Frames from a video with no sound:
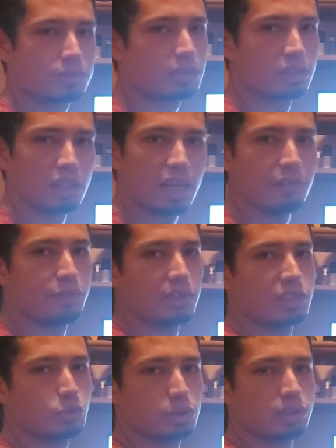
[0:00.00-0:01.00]
life
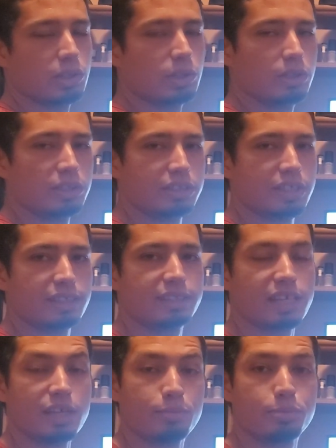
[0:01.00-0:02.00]
as we know it that
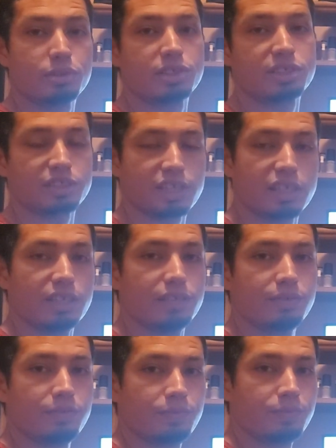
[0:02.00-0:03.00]
10%
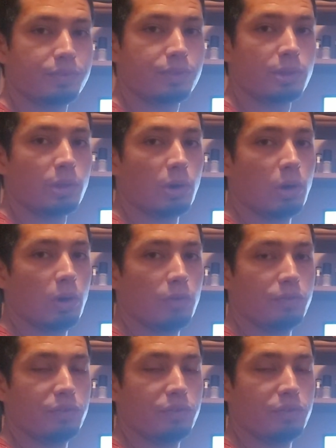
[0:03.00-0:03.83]
of